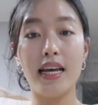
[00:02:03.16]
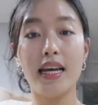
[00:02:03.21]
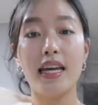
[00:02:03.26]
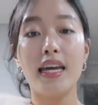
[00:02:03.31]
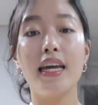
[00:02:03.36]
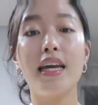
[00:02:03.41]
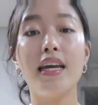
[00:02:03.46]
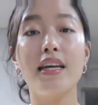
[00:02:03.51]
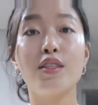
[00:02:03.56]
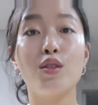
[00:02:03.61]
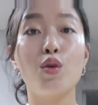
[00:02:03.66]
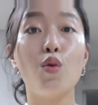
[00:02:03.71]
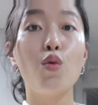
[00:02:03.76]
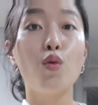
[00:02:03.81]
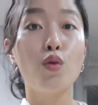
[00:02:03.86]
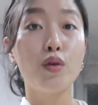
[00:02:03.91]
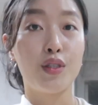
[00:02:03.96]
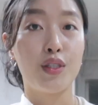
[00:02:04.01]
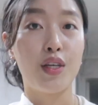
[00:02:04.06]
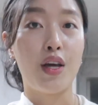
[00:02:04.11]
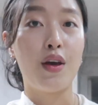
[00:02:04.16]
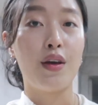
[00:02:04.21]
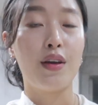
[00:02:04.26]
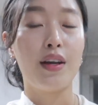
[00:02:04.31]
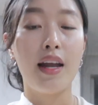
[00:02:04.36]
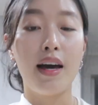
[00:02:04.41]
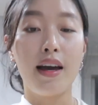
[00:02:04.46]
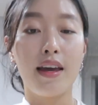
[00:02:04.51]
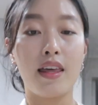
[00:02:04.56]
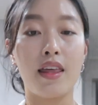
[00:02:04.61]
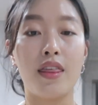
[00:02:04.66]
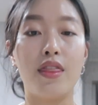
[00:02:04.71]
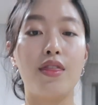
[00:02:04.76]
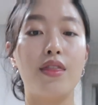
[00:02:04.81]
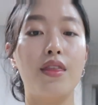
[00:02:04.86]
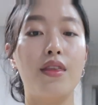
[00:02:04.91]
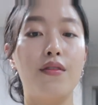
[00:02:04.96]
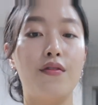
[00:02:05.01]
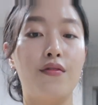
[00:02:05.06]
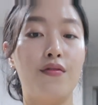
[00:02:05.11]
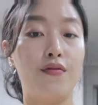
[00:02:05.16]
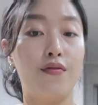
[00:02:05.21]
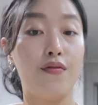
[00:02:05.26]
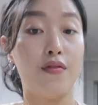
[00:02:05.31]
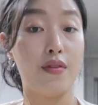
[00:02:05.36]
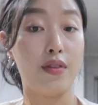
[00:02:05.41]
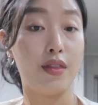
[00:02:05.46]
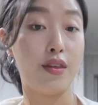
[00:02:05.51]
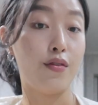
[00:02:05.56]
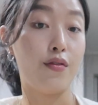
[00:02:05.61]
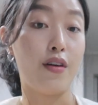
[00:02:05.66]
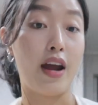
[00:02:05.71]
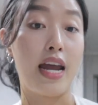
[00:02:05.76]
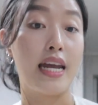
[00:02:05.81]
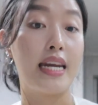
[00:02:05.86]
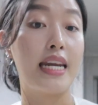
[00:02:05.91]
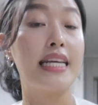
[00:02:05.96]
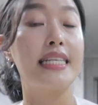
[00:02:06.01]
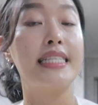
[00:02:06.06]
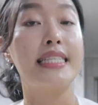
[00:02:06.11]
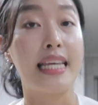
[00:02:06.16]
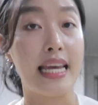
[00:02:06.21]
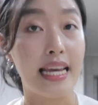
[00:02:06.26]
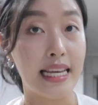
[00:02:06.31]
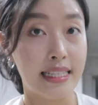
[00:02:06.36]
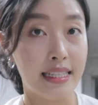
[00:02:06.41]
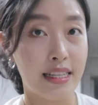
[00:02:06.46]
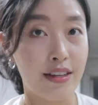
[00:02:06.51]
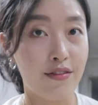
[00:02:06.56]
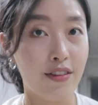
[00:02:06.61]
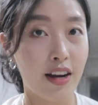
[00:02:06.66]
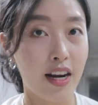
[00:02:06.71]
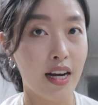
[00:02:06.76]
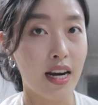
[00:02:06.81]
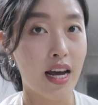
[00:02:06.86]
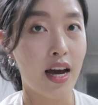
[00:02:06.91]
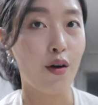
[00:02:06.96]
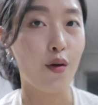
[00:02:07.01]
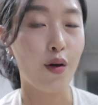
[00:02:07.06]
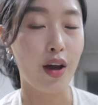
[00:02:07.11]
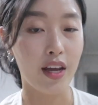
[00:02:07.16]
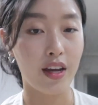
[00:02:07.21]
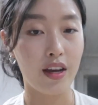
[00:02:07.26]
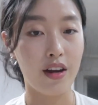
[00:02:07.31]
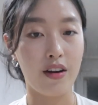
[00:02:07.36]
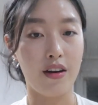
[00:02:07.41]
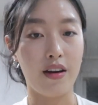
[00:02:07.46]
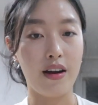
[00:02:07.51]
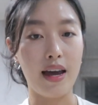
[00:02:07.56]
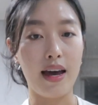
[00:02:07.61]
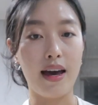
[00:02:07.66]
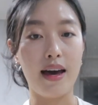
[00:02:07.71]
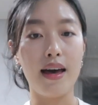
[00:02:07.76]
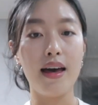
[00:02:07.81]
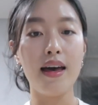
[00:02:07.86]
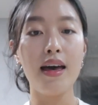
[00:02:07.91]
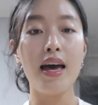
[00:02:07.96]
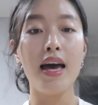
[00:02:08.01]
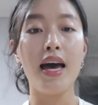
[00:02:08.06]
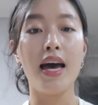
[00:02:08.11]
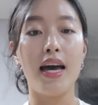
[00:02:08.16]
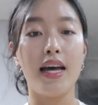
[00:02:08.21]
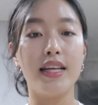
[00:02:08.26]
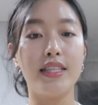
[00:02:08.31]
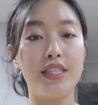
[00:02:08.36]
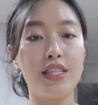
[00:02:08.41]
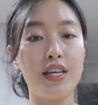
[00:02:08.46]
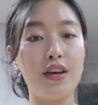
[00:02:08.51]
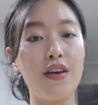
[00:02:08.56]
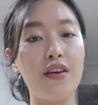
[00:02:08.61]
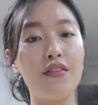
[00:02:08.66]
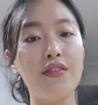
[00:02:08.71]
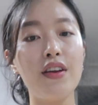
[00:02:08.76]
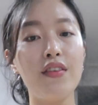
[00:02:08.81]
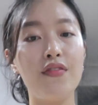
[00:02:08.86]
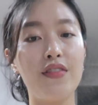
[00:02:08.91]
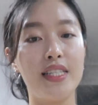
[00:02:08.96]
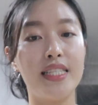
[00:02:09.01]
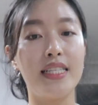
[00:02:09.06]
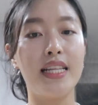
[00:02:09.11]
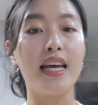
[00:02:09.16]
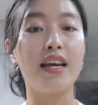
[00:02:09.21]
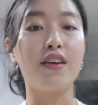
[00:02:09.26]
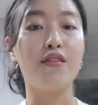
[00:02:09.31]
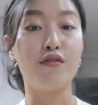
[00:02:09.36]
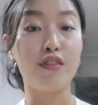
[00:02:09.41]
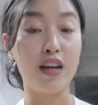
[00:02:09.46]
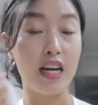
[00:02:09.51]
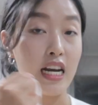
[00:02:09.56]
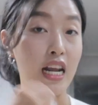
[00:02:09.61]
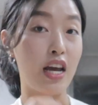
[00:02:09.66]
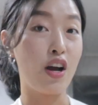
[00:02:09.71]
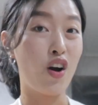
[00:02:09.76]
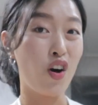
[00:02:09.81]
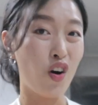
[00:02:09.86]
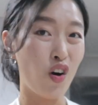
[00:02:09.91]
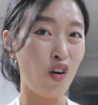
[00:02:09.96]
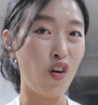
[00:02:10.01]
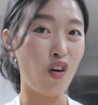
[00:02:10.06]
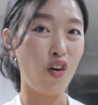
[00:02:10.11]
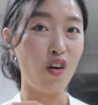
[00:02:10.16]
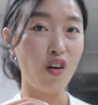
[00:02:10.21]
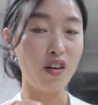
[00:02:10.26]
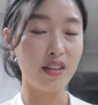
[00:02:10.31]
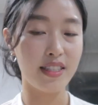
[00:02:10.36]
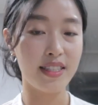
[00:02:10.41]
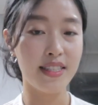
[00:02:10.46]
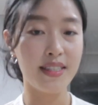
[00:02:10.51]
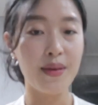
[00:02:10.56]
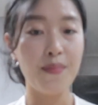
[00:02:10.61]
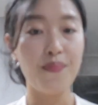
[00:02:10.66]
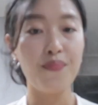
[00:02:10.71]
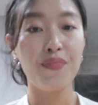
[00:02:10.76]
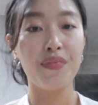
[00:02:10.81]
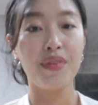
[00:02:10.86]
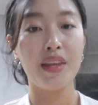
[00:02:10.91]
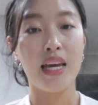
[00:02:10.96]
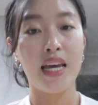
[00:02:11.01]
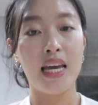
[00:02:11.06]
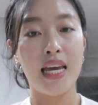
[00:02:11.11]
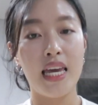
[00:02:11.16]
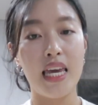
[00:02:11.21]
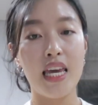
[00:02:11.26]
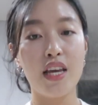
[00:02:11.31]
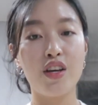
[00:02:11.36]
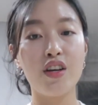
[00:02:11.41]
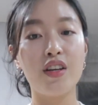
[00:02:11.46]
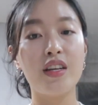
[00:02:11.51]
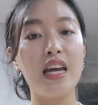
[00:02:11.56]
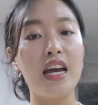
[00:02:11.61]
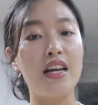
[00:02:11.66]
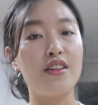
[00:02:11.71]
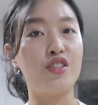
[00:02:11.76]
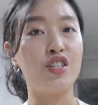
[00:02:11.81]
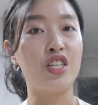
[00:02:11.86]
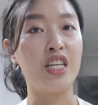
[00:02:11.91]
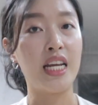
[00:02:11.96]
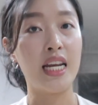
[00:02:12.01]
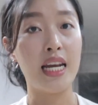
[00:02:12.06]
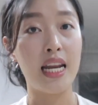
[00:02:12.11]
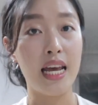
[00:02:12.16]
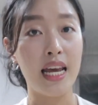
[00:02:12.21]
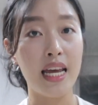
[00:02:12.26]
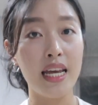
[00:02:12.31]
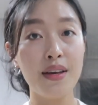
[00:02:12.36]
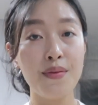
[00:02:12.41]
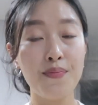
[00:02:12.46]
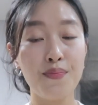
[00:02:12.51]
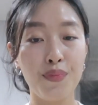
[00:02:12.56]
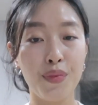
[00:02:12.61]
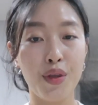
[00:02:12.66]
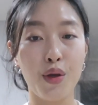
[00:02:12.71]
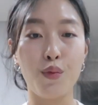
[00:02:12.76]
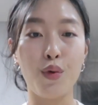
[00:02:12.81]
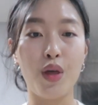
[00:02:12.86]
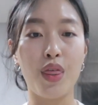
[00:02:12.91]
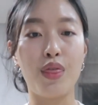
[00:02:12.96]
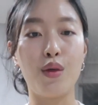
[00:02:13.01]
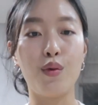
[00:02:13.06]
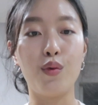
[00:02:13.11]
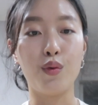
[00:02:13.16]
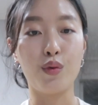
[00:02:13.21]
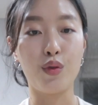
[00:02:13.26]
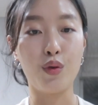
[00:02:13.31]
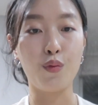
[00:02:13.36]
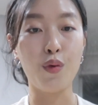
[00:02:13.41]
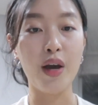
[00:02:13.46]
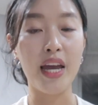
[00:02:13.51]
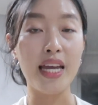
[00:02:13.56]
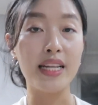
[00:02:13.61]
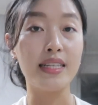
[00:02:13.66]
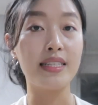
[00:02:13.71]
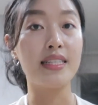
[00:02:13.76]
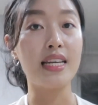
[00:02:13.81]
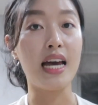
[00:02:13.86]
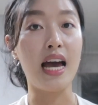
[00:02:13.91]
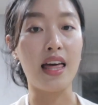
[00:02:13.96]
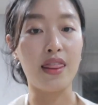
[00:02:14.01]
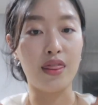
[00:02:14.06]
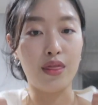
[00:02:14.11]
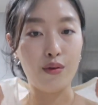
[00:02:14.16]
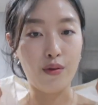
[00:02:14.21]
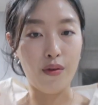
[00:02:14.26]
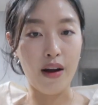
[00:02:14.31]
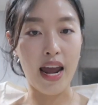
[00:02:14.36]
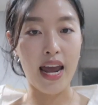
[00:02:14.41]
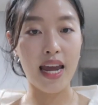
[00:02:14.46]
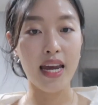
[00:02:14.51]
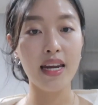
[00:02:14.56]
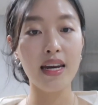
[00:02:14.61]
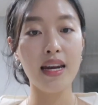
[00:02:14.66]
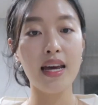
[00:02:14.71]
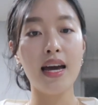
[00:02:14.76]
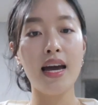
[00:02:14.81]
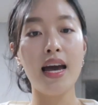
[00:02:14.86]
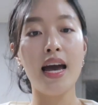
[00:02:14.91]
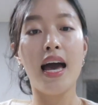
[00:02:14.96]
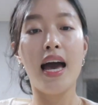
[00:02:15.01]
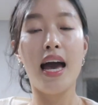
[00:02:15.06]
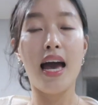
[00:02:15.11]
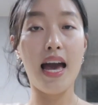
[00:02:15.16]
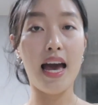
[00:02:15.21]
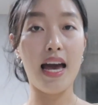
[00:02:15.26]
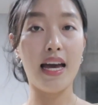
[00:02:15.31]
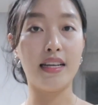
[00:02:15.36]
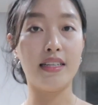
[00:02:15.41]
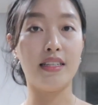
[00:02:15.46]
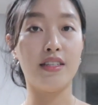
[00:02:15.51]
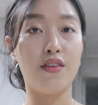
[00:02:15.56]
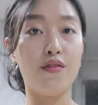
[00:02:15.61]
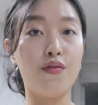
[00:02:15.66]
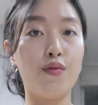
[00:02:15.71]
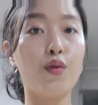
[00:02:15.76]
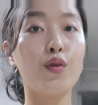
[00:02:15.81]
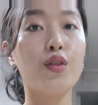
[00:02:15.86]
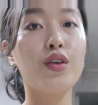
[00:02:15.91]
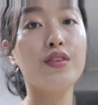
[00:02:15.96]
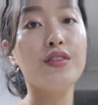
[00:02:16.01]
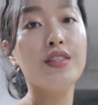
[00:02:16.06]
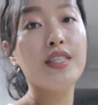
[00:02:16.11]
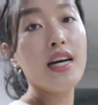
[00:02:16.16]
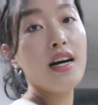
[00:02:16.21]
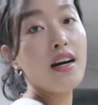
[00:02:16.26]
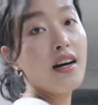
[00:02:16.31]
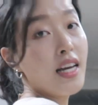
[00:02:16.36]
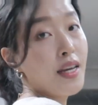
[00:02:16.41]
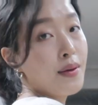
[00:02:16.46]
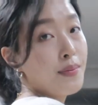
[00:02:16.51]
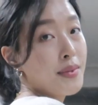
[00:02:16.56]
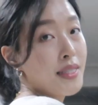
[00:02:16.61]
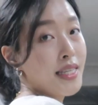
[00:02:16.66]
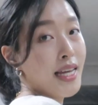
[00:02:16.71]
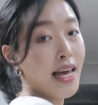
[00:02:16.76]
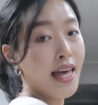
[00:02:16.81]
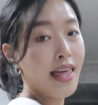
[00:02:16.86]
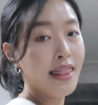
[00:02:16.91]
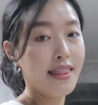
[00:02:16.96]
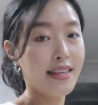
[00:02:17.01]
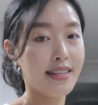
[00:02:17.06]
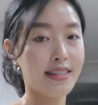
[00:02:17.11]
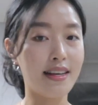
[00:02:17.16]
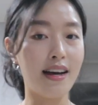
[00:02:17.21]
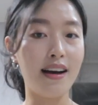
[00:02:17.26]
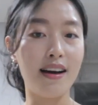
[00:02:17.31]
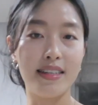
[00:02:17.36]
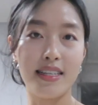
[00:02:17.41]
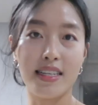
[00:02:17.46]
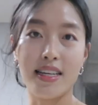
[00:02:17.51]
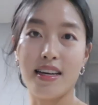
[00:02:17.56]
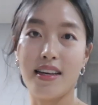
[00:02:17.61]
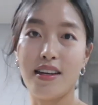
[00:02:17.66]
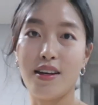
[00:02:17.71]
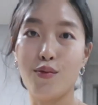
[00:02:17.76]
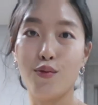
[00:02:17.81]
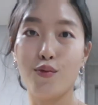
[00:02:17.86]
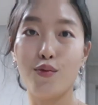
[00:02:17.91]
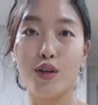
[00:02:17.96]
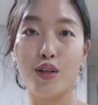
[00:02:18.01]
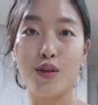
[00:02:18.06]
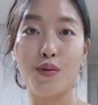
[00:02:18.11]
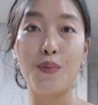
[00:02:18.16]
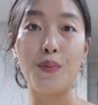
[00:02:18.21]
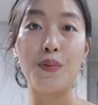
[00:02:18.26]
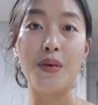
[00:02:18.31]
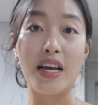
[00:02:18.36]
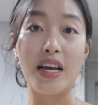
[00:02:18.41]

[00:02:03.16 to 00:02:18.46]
It is also like the rainy season right now in Korea. And so even if it's like really hot, it could get chilly with all the wind and the rain. And for those times, this cardigan would